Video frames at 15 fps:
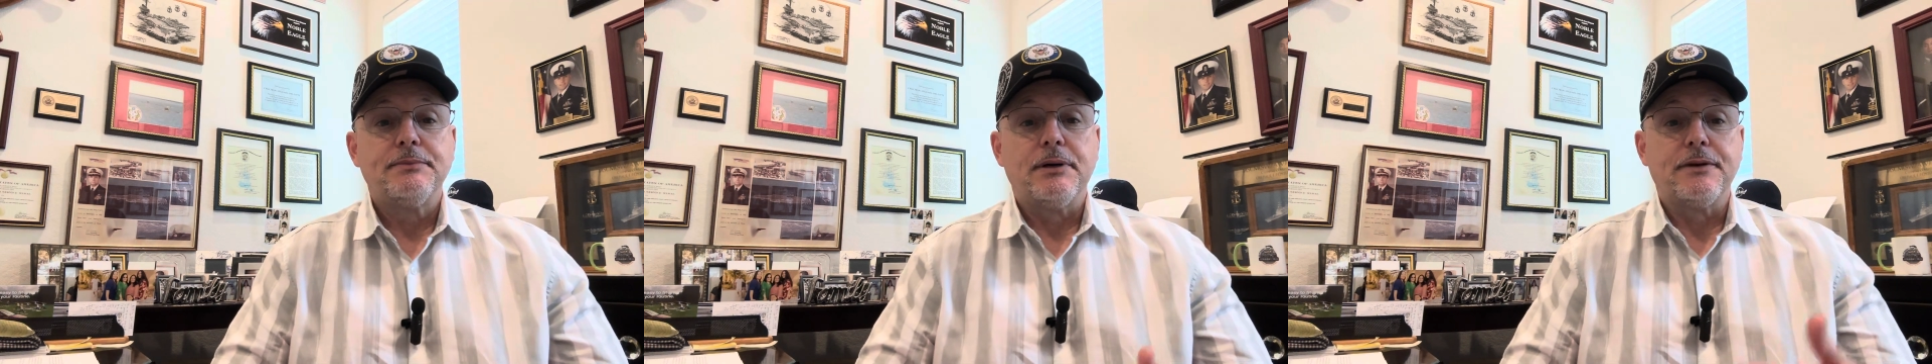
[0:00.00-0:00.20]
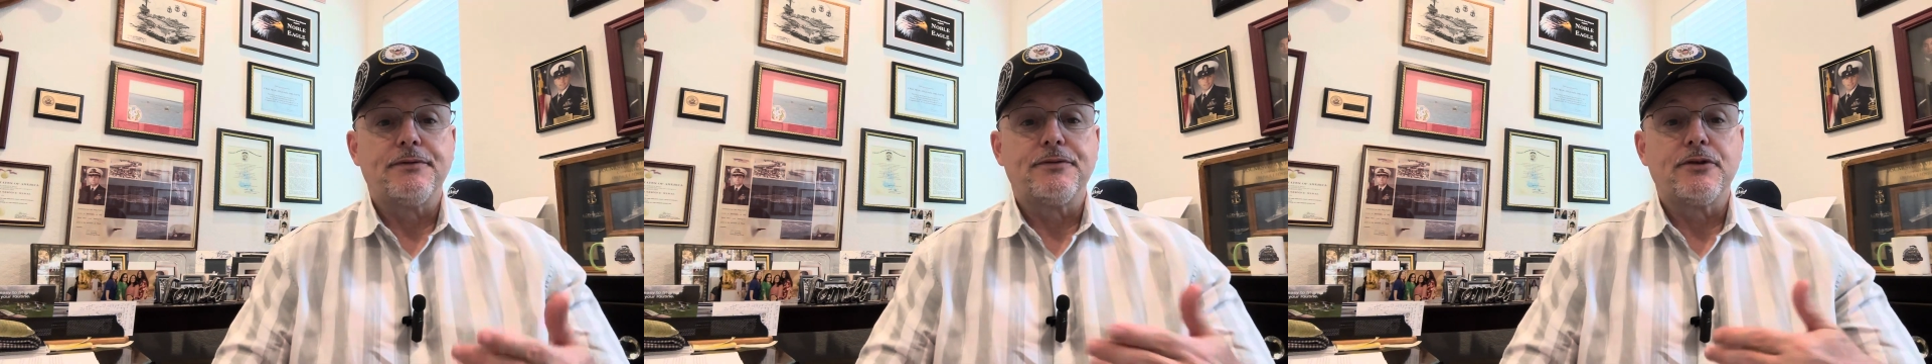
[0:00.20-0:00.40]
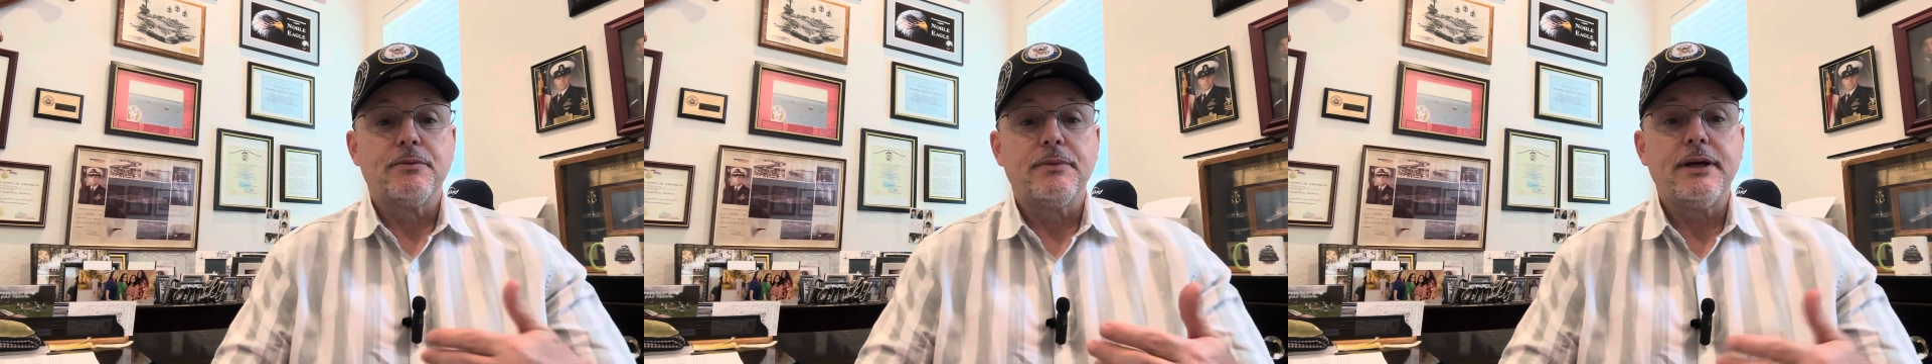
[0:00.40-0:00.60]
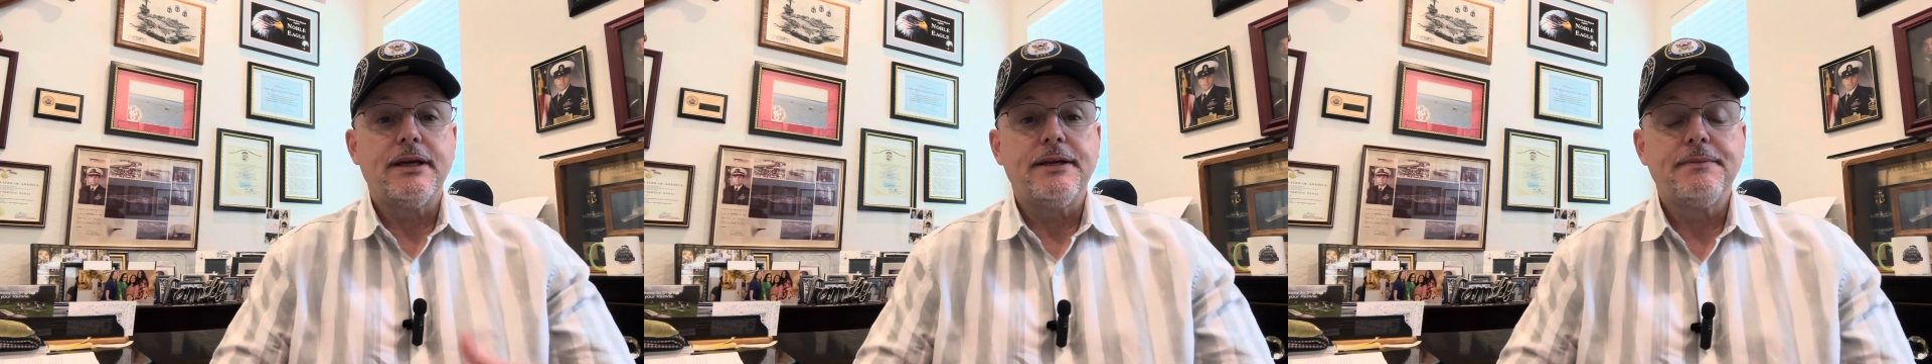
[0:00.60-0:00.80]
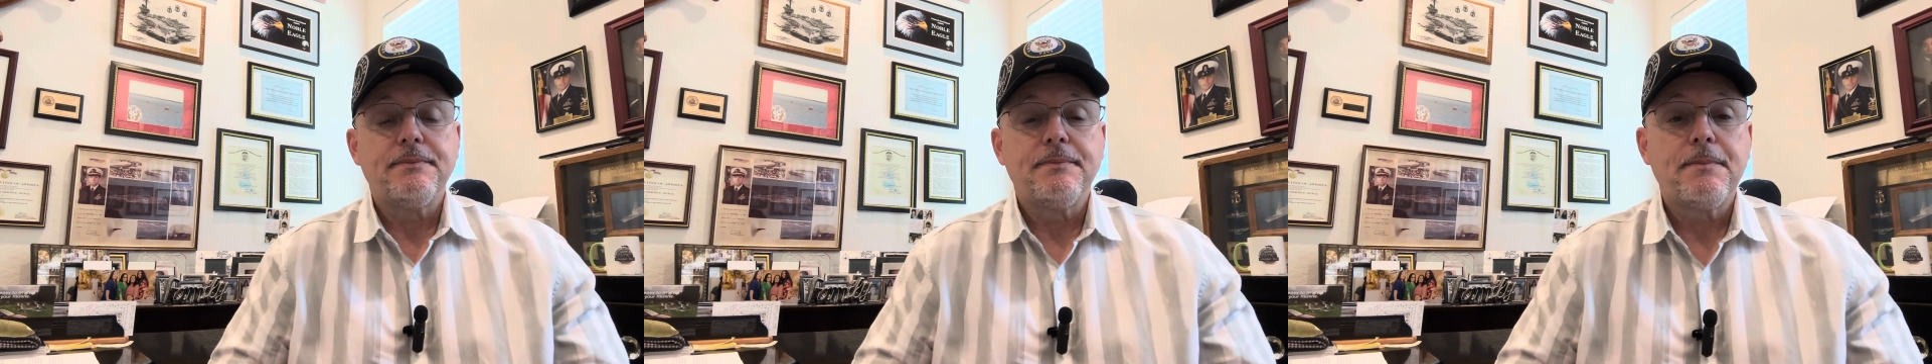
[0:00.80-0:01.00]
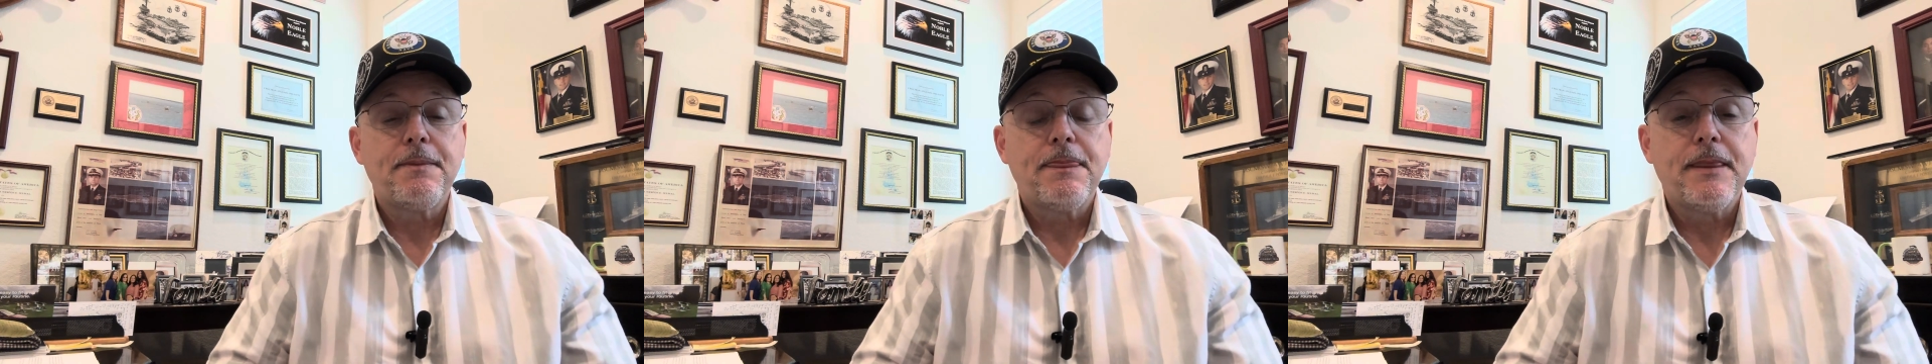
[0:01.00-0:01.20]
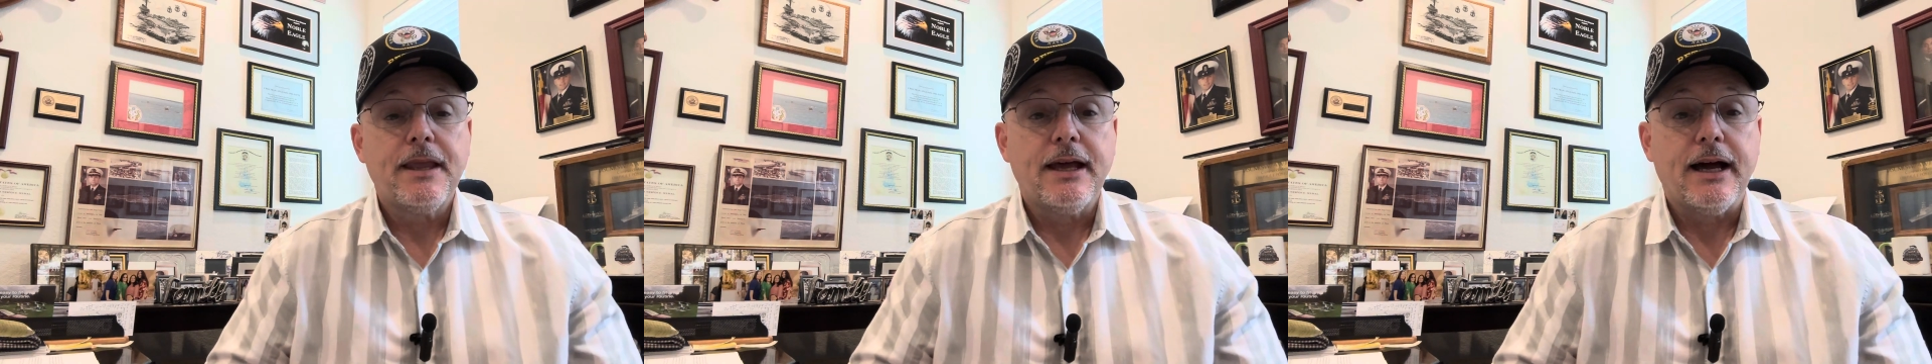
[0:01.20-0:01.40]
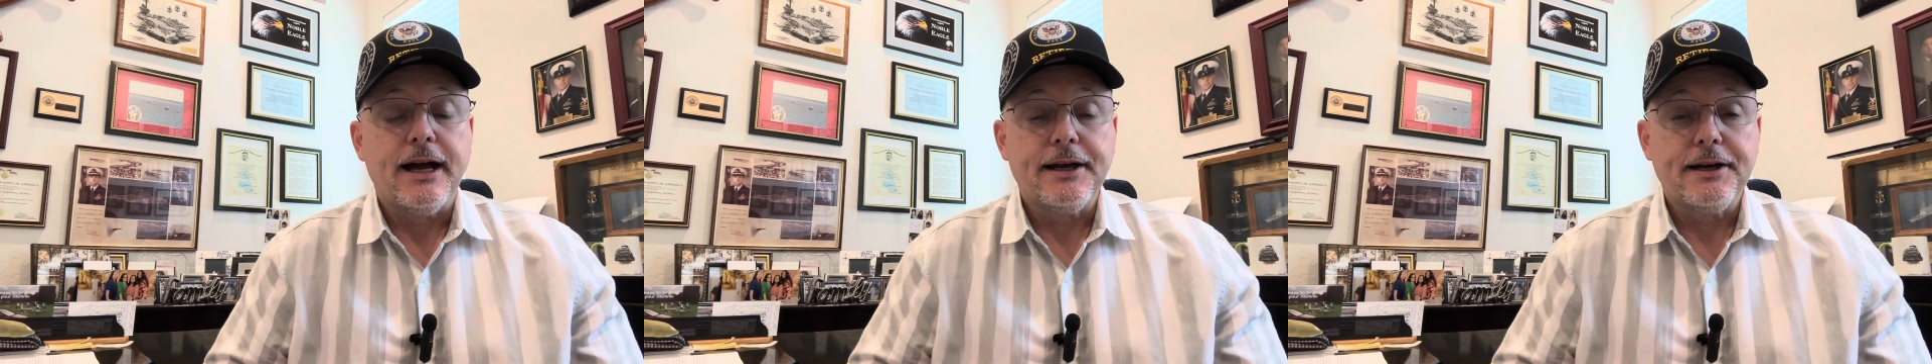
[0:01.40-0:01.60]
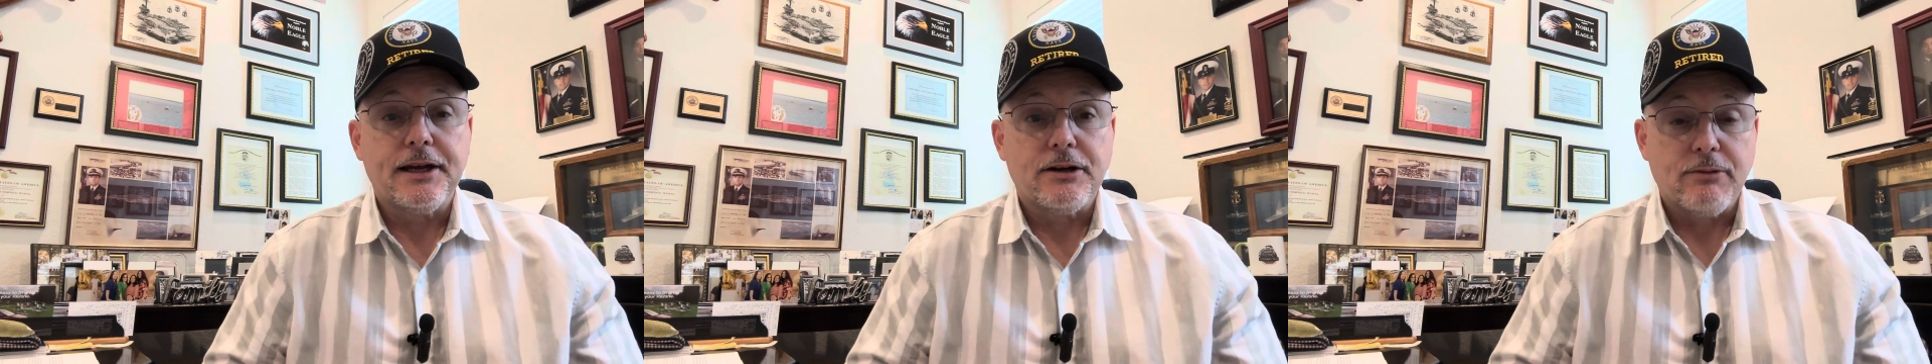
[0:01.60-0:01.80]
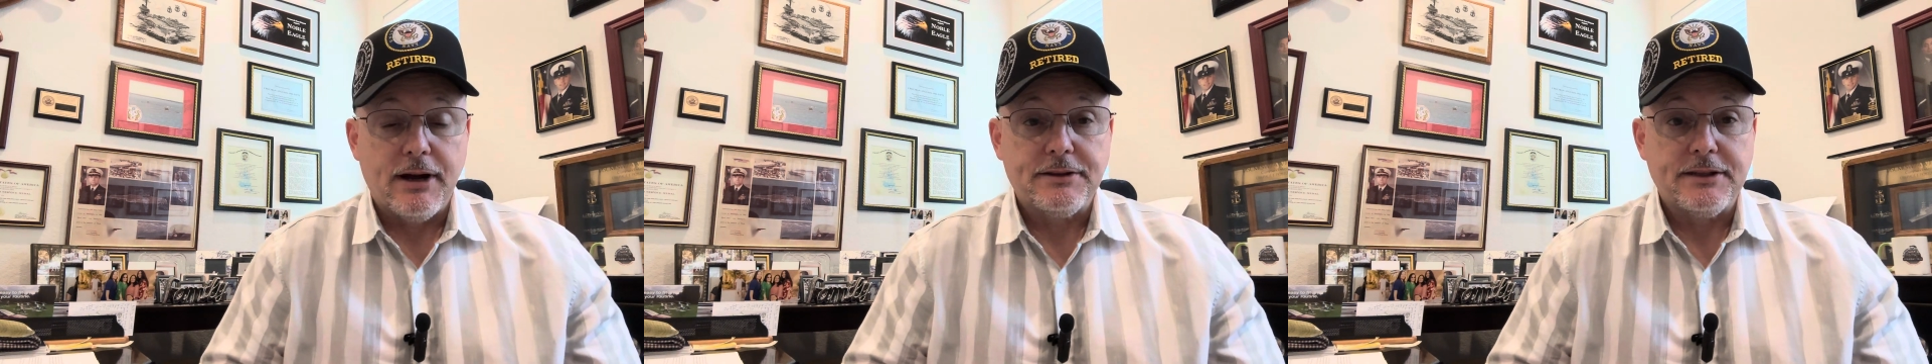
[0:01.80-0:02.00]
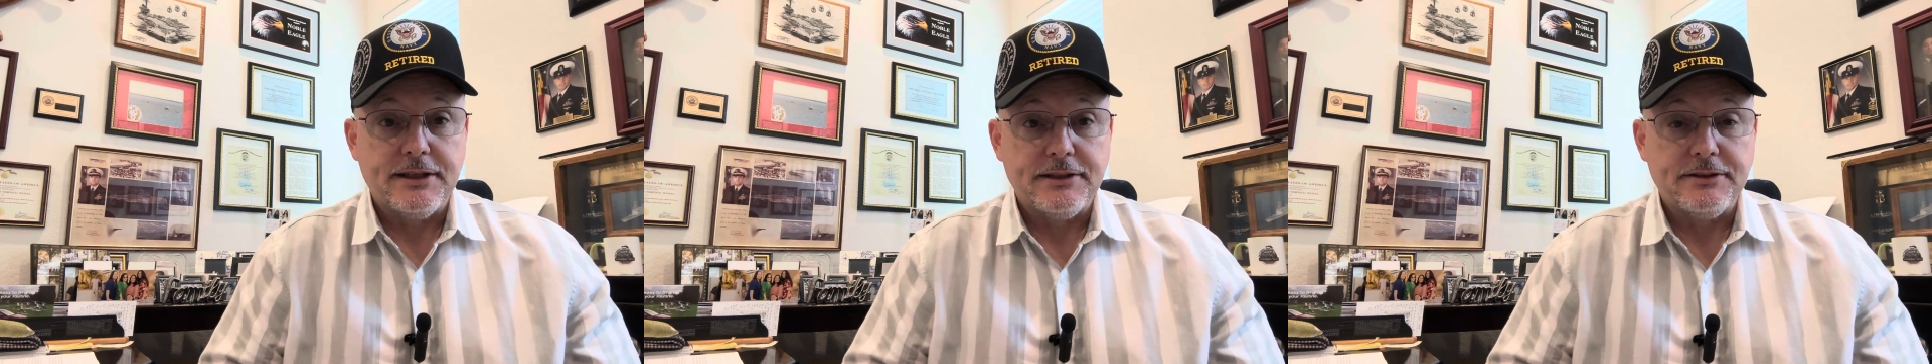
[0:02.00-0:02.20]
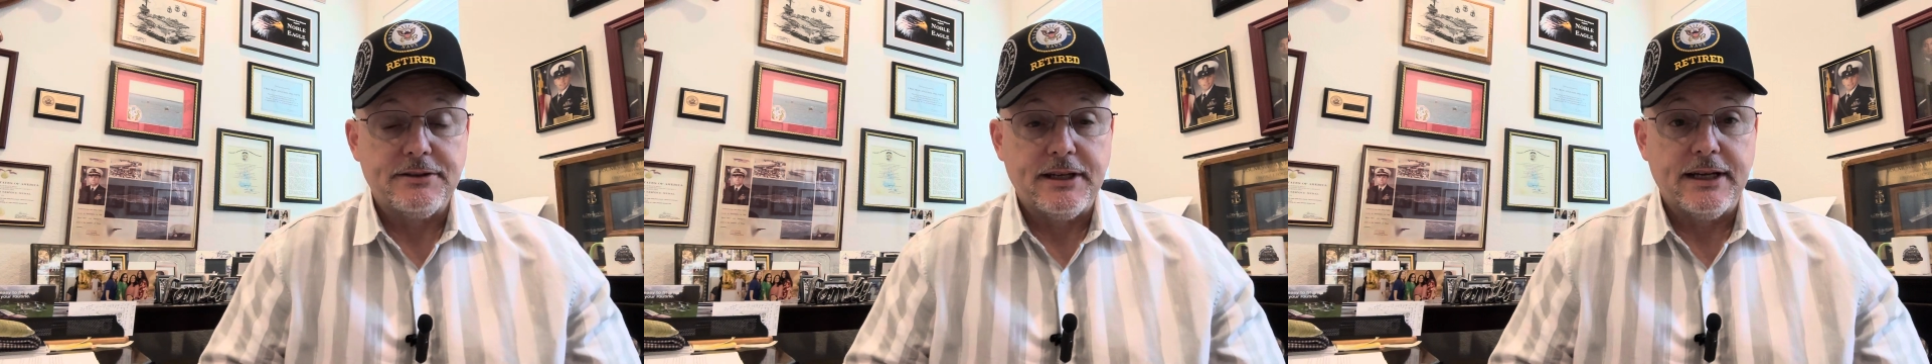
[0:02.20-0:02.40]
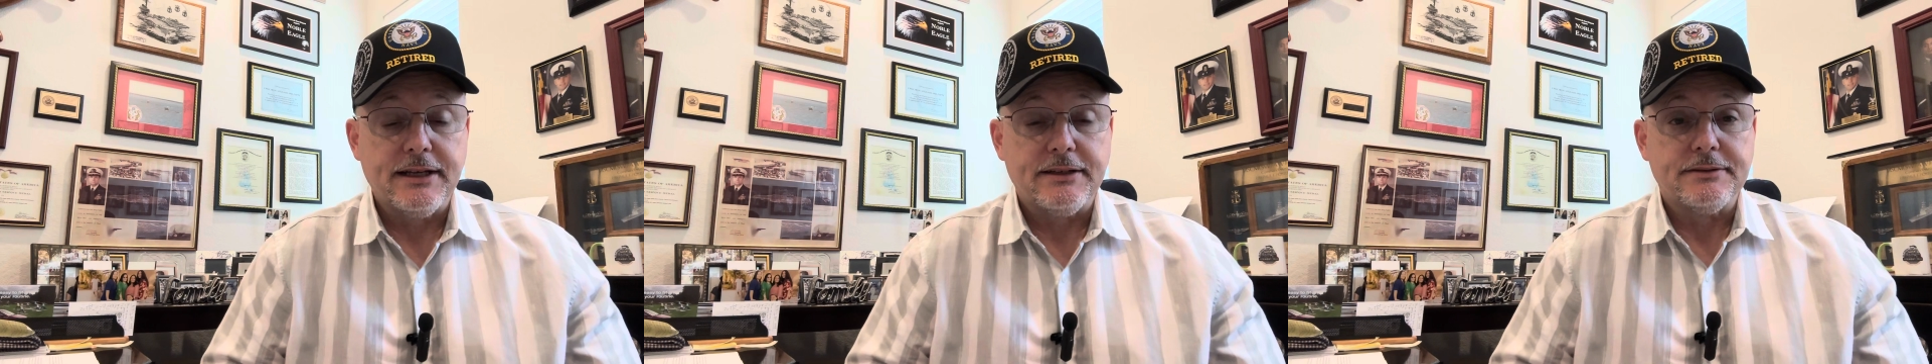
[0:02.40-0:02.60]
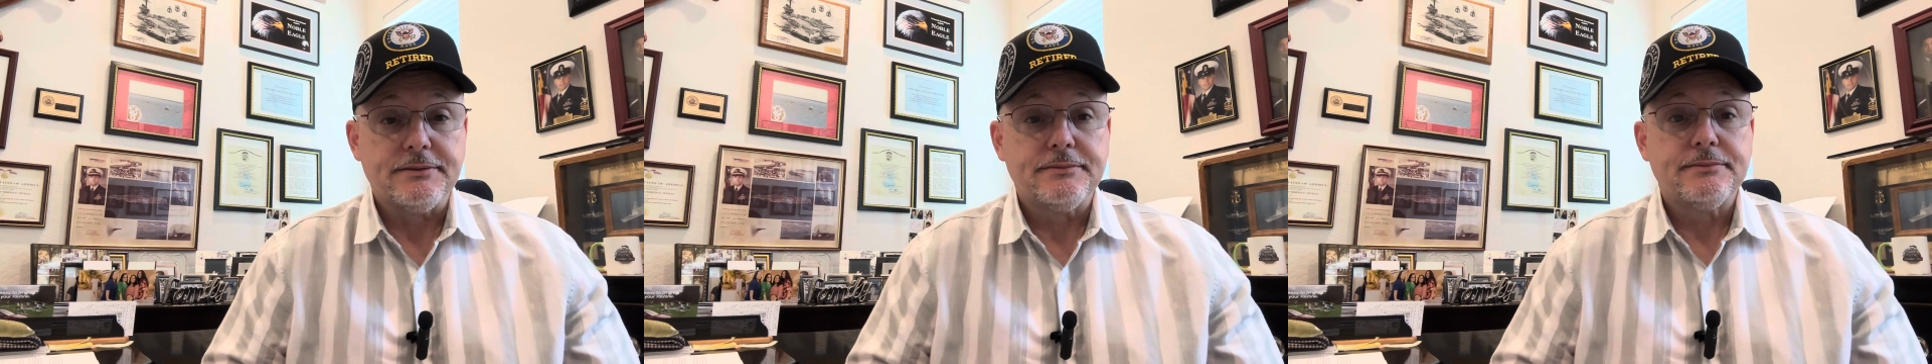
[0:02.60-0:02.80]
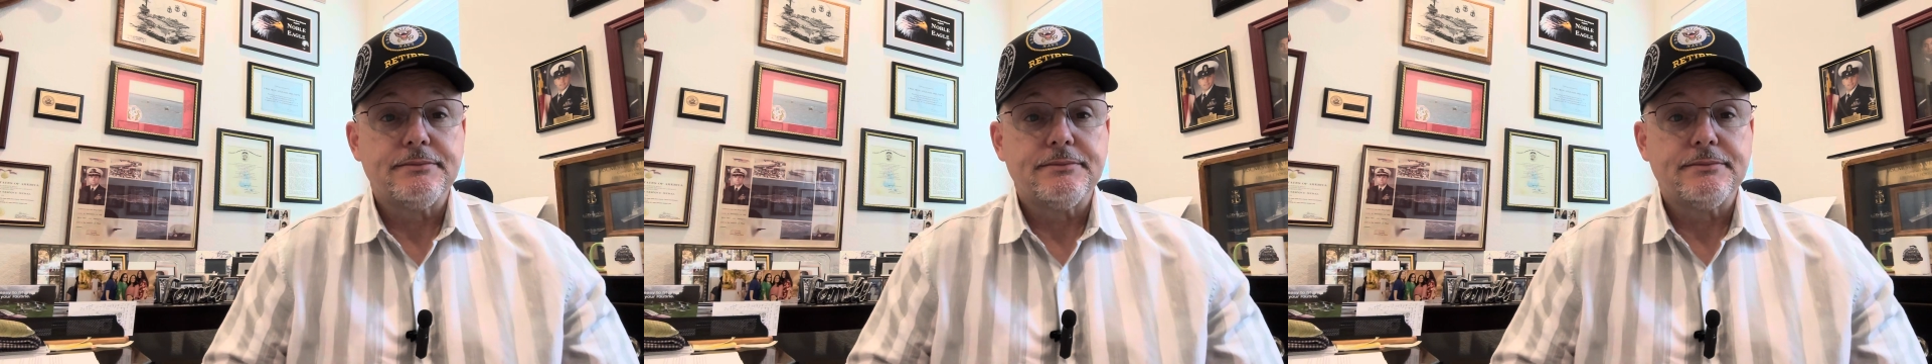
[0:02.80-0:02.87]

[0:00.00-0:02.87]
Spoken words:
But for me, I got to write things down.